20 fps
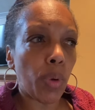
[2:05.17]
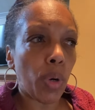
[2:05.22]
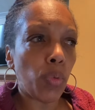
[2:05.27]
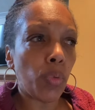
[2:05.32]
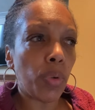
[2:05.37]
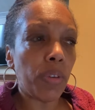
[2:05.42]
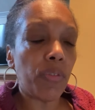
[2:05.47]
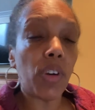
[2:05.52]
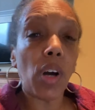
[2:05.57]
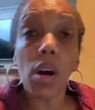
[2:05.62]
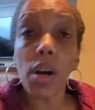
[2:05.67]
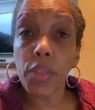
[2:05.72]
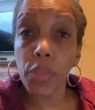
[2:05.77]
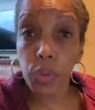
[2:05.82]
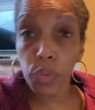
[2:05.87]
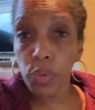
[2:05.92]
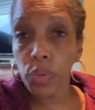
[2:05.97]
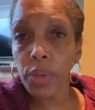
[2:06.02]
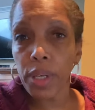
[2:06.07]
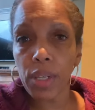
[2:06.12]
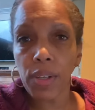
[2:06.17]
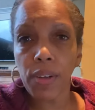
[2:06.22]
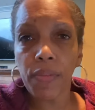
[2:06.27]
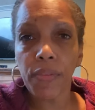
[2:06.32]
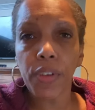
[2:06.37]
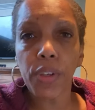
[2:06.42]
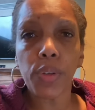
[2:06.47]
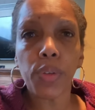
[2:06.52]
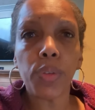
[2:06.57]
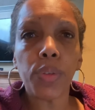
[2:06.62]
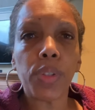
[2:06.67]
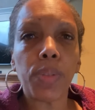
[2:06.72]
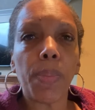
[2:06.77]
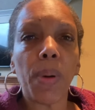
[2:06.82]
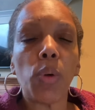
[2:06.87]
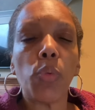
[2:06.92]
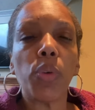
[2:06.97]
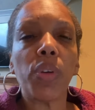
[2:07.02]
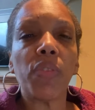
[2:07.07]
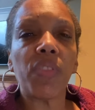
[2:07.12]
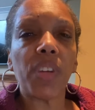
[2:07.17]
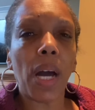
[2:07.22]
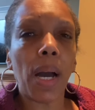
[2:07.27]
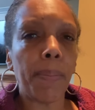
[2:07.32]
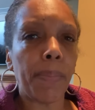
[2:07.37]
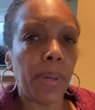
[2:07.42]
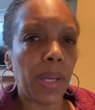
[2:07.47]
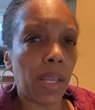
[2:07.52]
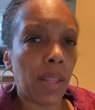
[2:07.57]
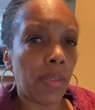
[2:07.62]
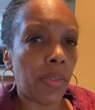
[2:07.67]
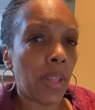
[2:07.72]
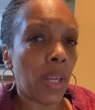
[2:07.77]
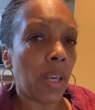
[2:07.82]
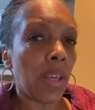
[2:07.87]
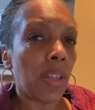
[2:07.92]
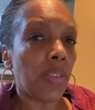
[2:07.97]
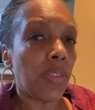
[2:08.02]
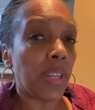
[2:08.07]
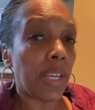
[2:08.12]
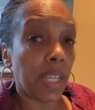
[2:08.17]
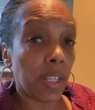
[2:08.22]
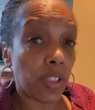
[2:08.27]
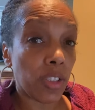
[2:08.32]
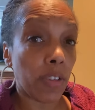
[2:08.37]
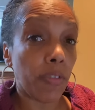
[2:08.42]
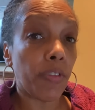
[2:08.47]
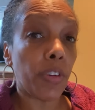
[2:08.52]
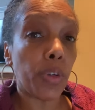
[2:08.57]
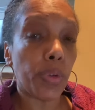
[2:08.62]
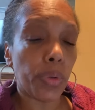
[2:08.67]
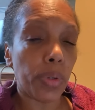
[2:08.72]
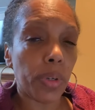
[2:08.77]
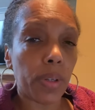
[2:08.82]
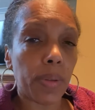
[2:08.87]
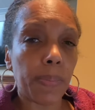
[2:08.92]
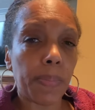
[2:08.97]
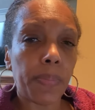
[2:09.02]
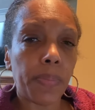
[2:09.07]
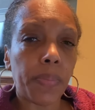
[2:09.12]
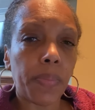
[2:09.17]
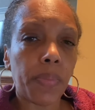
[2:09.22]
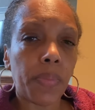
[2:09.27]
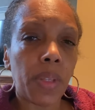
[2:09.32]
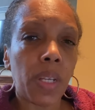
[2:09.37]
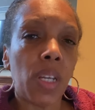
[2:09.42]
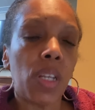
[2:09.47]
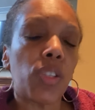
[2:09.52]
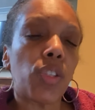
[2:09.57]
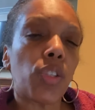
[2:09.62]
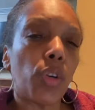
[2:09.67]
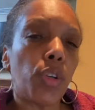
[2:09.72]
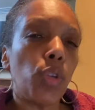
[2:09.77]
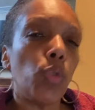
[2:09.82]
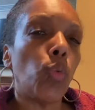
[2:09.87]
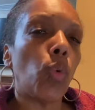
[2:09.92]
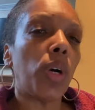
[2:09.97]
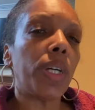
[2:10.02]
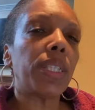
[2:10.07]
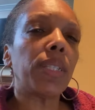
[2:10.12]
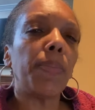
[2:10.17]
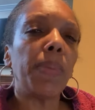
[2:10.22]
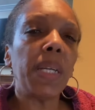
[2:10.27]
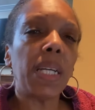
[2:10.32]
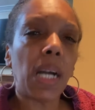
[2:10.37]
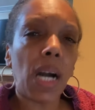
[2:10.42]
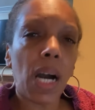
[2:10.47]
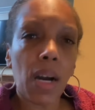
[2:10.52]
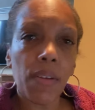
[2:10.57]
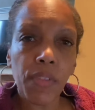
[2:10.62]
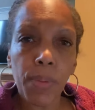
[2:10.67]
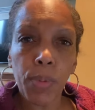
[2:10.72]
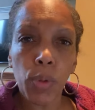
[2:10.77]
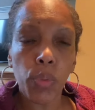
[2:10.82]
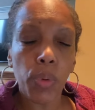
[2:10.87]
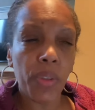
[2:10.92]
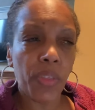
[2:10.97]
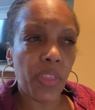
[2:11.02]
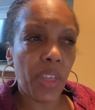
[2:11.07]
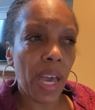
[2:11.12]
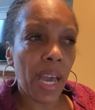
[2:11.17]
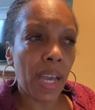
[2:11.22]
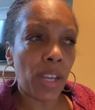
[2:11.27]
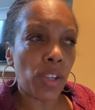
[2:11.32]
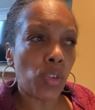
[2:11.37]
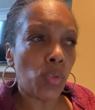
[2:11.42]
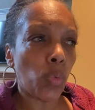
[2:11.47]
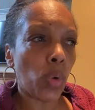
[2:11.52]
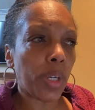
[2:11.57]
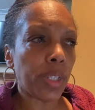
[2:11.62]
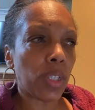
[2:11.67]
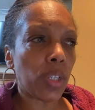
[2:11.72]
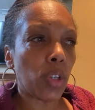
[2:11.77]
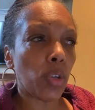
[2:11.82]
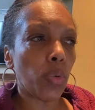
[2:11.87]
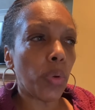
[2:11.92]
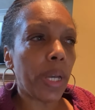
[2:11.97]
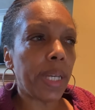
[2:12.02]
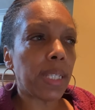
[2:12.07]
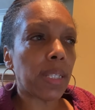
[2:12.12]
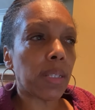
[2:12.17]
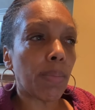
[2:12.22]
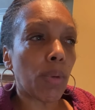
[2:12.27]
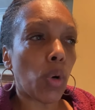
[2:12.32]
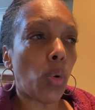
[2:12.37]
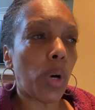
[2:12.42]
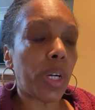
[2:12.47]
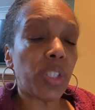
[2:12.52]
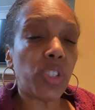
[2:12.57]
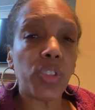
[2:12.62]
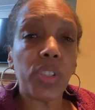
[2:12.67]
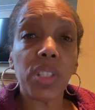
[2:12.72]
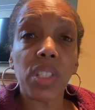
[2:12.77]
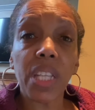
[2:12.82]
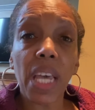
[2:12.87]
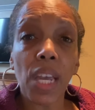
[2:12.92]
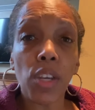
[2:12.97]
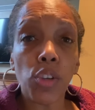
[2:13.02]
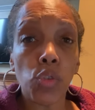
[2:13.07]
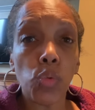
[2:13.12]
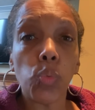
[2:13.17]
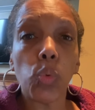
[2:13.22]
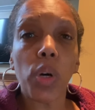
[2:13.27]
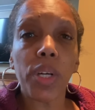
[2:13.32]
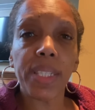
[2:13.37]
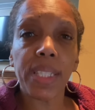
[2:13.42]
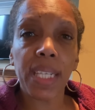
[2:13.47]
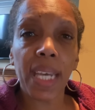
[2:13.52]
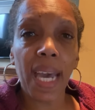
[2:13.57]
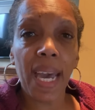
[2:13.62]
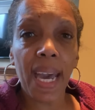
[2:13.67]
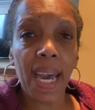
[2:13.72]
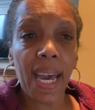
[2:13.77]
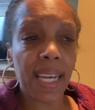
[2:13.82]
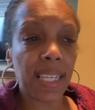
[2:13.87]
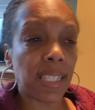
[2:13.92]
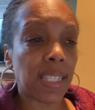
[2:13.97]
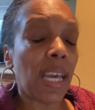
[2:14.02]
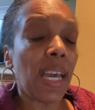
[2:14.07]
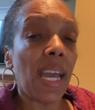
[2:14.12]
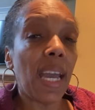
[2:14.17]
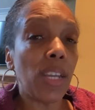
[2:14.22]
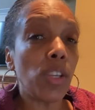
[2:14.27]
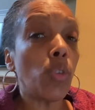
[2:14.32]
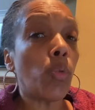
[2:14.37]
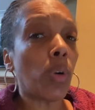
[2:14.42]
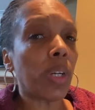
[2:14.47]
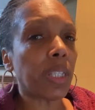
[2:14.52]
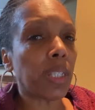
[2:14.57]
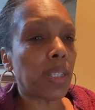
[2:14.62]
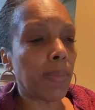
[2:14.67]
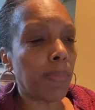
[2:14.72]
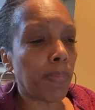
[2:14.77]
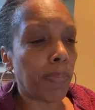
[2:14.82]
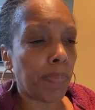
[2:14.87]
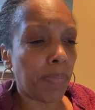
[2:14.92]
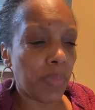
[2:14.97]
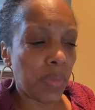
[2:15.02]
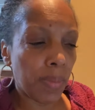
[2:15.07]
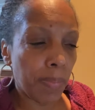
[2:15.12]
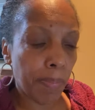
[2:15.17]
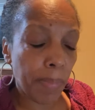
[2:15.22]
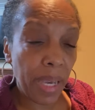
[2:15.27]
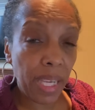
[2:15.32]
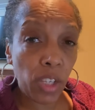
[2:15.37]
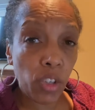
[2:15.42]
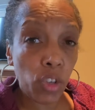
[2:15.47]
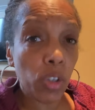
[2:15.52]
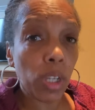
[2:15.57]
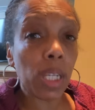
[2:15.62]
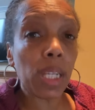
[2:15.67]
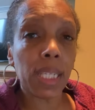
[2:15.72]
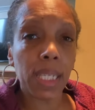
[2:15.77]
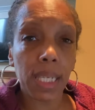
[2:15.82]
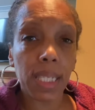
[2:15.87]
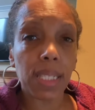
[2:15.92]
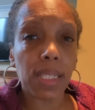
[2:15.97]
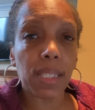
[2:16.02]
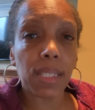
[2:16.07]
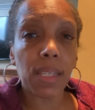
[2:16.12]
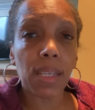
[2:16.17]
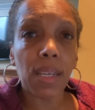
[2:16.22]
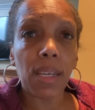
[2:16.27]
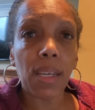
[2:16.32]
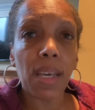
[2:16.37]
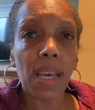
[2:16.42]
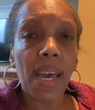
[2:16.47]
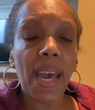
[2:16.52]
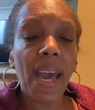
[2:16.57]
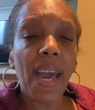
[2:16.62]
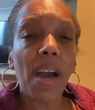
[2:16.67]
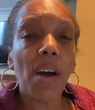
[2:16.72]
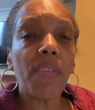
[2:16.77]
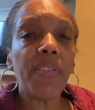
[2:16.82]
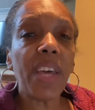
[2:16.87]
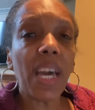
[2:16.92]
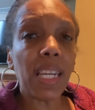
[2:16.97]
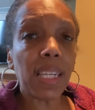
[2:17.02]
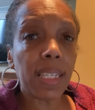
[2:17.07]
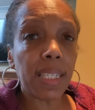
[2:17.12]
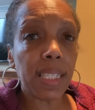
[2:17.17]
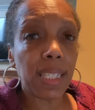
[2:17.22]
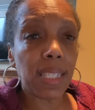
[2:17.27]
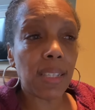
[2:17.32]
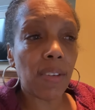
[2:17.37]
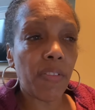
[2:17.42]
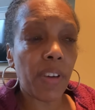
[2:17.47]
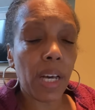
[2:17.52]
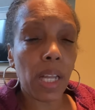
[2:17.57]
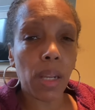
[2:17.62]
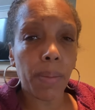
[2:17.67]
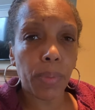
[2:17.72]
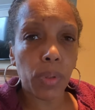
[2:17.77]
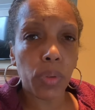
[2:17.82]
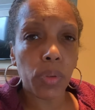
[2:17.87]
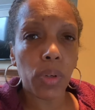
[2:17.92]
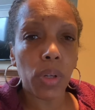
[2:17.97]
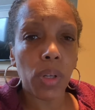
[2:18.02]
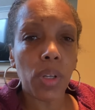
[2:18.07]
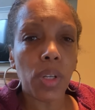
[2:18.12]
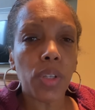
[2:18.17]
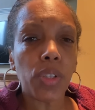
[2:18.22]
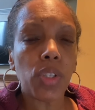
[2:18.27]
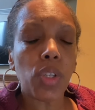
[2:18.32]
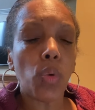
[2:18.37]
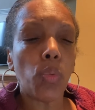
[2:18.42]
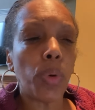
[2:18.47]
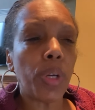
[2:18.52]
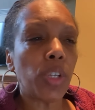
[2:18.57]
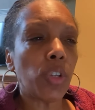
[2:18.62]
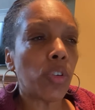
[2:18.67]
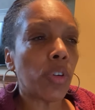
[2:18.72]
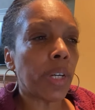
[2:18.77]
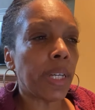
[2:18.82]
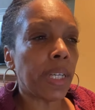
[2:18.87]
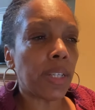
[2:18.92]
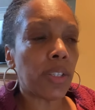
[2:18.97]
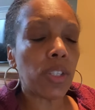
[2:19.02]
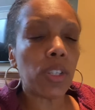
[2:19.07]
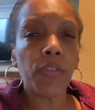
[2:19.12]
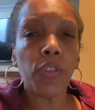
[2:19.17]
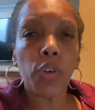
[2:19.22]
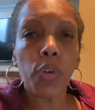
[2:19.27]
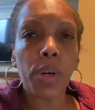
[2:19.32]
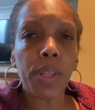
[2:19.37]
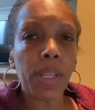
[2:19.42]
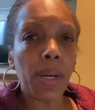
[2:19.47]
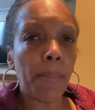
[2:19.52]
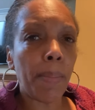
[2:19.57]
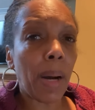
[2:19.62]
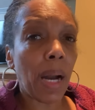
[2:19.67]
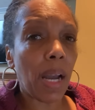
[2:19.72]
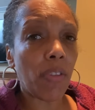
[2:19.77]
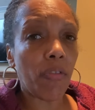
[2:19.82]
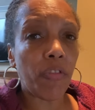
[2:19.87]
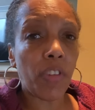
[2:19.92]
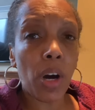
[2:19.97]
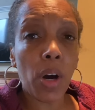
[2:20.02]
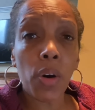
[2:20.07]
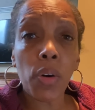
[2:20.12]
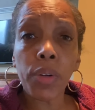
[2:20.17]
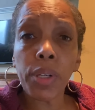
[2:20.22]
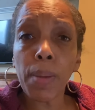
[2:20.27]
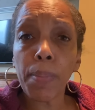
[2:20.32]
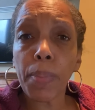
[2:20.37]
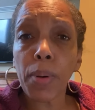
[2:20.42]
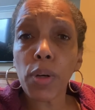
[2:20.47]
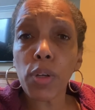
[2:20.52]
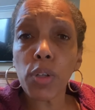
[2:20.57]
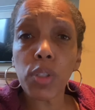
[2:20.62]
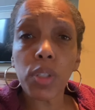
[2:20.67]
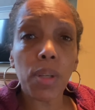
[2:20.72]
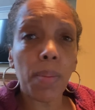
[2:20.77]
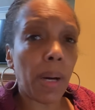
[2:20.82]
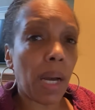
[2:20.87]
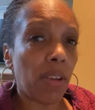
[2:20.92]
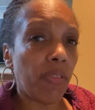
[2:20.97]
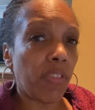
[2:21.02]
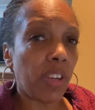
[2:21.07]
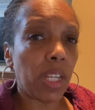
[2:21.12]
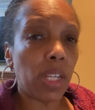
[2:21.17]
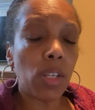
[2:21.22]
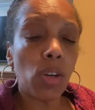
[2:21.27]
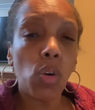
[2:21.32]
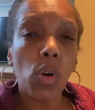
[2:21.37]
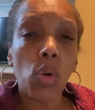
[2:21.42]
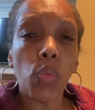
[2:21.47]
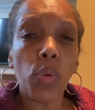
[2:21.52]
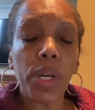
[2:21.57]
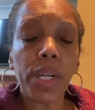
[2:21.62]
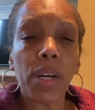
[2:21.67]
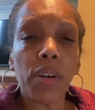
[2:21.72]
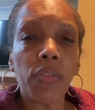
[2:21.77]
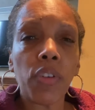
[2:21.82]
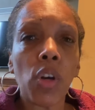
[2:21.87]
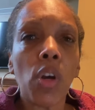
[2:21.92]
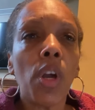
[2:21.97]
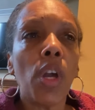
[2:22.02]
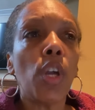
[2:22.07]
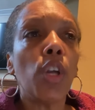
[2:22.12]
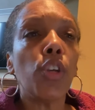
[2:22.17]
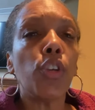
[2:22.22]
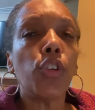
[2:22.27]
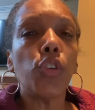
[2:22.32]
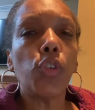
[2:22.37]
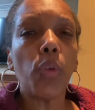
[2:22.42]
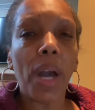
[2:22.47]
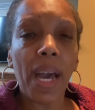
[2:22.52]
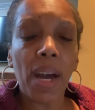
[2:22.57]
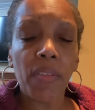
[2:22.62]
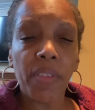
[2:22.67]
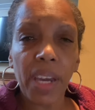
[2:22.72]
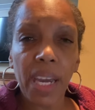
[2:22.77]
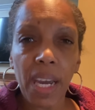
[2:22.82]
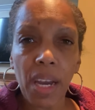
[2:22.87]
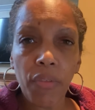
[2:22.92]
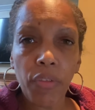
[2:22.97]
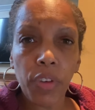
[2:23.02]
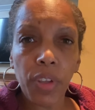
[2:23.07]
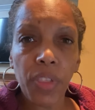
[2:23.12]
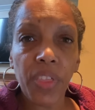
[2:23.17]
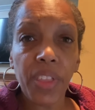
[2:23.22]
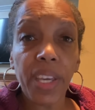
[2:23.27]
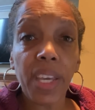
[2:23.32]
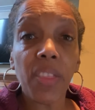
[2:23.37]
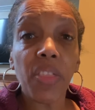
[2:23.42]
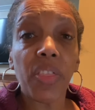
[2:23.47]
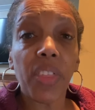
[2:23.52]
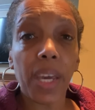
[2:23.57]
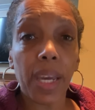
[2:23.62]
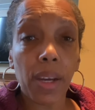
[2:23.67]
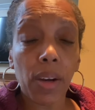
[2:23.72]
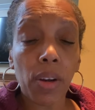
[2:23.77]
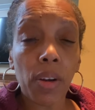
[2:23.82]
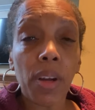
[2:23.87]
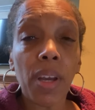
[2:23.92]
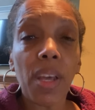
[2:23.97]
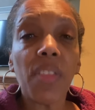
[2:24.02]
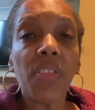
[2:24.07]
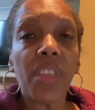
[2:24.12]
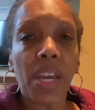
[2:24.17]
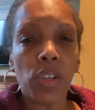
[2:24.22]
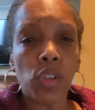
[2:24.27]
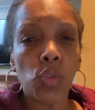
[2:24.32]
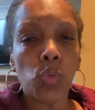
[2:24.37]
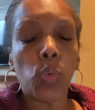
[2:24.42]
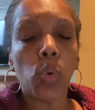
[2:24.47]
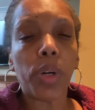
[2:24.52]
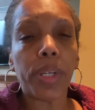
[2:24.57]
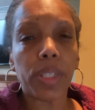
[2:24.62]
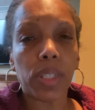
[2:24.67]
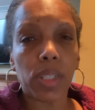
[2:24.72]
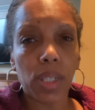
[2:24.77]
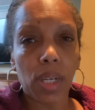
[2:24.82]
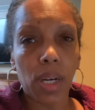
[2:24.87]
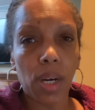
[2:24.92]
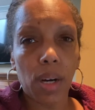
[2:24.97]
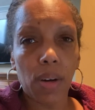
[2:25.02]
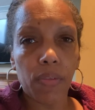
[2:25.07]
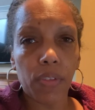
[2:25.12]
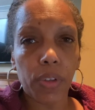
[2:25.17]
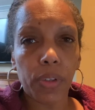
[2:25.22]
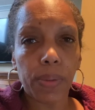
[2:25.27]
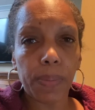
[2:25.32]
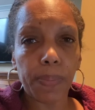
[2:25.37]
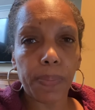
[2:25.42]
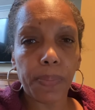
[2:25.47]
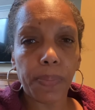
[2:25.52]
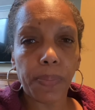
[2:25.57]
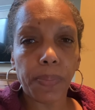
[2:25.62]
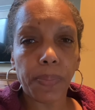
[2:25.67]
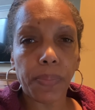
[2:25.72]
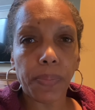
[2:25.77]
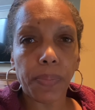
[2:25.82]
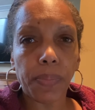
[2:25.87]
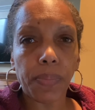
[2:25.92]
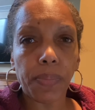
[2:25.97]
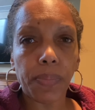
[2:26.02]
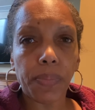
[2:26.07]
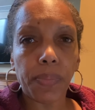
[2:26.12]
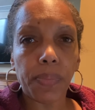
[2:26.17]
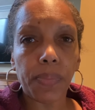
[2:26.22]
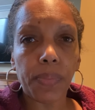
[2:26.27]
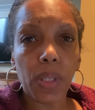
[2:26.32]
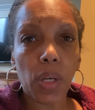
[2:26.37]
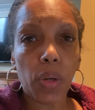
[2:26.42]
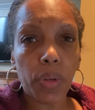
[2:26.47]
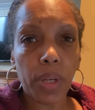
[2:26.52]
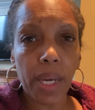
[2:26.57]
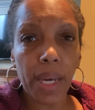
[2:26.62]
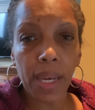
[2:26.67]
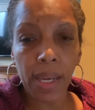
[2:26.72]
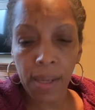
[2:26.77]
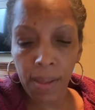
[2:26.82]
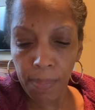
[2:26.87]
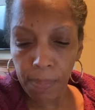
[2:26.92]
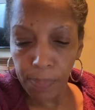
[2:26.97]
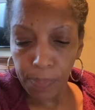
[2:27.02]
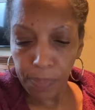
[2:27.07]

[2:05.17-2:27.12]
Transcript: we've gone through interviews, but we've not been the interviewer. So you want to be comfortable with that. You want to create some questions that you want to ask, and you want to make you a list. Have that list available. So when you're interviewing them by phone, in person, by video, or whatever, you have everything there that you want to cover. Okay?